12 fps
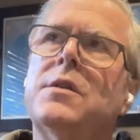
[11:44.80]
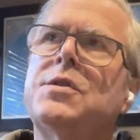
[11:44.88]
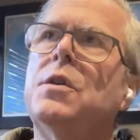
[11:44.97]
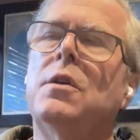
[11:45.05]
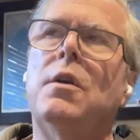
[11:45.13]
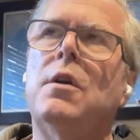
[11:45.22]

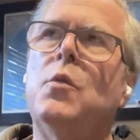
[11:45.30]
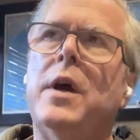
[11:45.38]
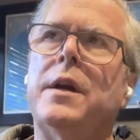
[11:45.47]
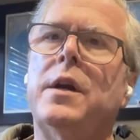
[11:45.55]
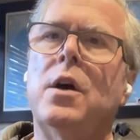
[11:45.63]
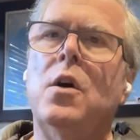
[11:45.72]
There's still a long
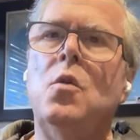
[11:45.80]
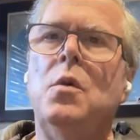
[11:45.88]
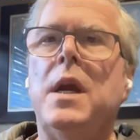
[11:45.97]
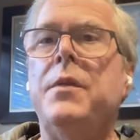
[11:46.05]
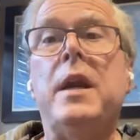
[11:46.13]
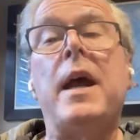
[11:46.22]
way to
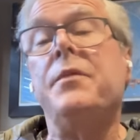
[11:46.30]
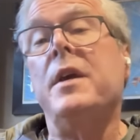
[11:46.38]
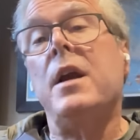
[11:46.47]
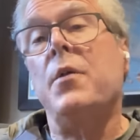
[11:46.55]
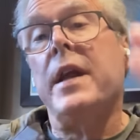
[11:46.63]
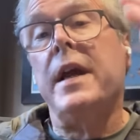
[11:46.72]
go. And then I,
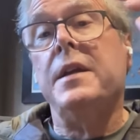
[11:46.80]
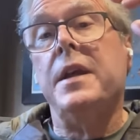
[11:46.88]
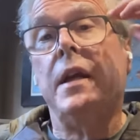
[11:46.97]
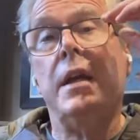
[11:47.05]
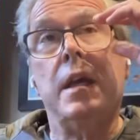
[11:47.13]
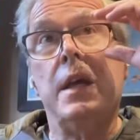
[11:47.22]
then I would add,
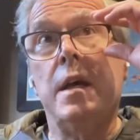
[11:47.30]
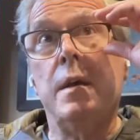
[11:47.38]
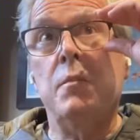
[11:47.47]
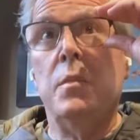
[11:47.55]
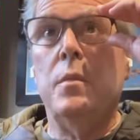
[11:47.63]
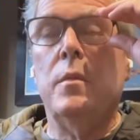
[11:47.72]
Nick,
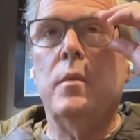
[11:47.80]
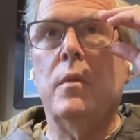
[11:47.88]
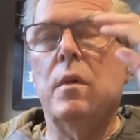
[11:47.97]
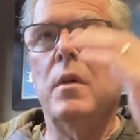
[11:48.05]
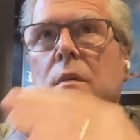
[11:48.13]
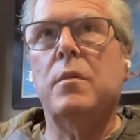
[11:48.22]
um,
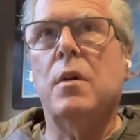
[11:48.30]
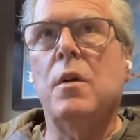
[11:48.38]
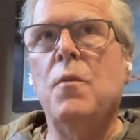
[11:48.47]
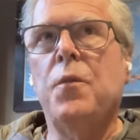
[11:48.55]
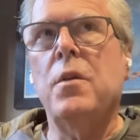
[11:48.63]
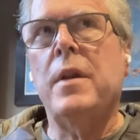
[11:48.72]

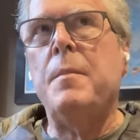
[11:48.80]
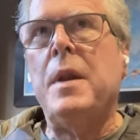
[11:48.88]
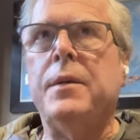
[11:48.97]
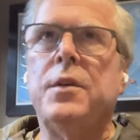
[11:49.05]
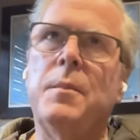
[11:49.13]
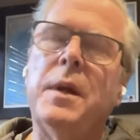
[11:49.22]
over,
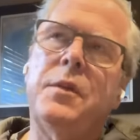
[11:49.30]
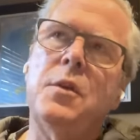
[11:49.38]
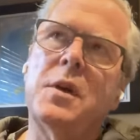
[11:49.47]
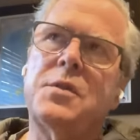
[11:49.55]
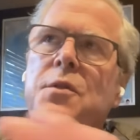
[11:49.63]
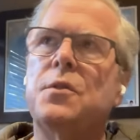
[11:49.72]
I'm not talking about
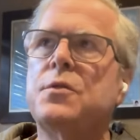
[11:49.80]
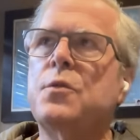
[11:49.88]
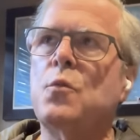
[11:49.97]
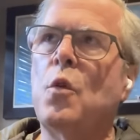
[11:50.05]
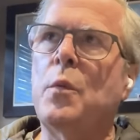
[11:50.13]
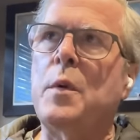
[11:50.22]
the U.S.
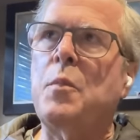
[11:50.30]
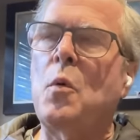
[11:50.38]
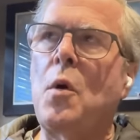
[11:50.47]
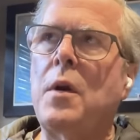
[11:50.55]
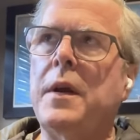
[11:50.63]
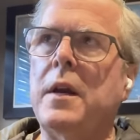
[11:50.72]
News and World
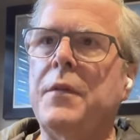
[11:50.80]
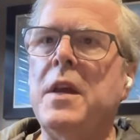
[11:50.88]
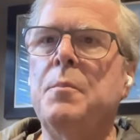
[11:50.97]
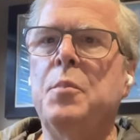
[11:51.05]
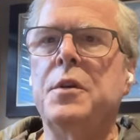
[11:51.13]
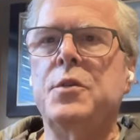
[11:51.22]
Report kind of
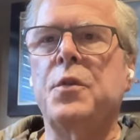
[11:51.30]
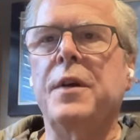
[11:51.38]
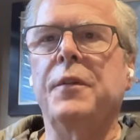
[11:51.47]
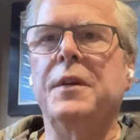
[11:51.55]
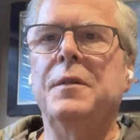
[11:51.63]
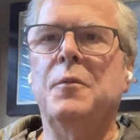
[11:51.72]
input
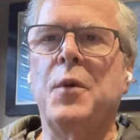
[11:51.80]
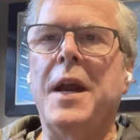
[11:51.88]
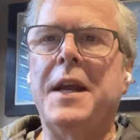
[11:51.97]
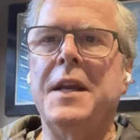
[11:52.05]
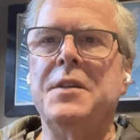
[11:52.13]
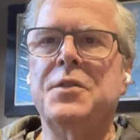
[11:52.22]
driven
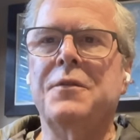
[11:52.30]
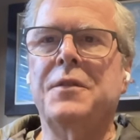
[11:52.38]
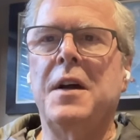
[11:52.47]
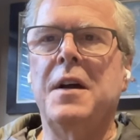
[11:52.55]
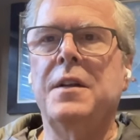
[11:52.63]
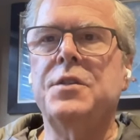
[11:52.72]
rankings
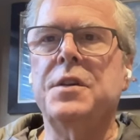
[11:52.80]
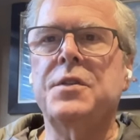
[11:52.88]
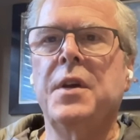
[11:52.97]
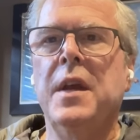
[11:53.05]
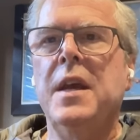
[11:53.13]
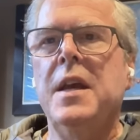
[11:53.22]
of mm-hmm.
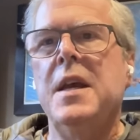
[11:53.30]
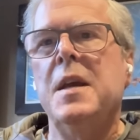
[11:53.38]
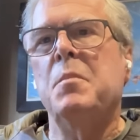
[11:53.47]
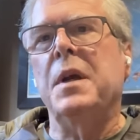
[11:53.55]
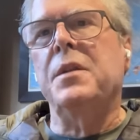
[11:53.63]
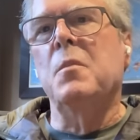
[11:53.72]
colleges,
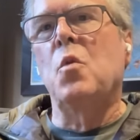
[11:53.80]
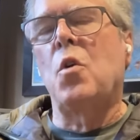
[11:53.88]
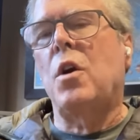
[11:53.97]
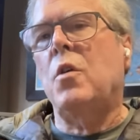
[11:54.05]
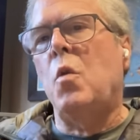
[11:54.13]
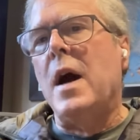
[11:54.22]
but the
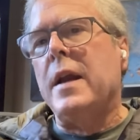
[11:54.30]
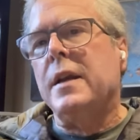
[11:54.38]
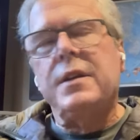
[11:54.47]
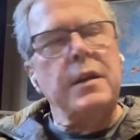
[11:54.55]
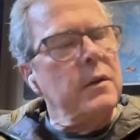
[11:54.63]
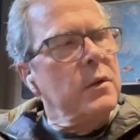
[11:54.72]
more
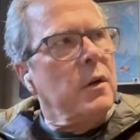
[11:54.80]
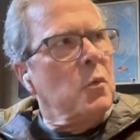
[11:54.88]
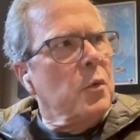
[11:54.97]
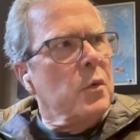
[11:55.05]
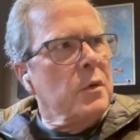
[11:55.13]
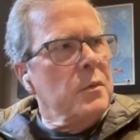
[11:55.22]
quantitative, you
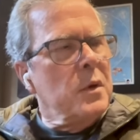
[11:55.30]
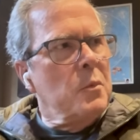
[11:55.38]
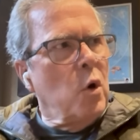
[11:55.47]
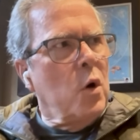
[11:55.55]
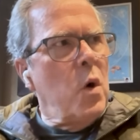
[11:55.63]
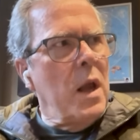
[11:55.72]
know,
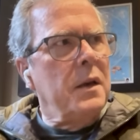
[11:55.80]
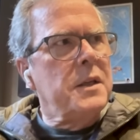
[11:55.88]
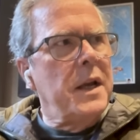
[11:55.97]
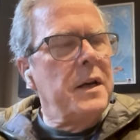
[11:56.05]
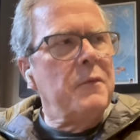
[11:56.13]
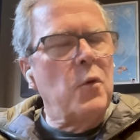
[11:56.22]
the more
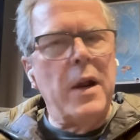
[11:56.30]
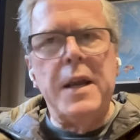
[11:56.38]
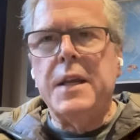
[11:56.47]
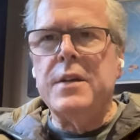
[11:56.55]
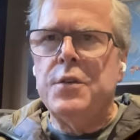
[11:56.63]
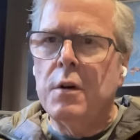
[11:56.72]
qualitative
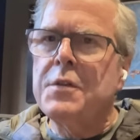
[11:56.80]
rankings.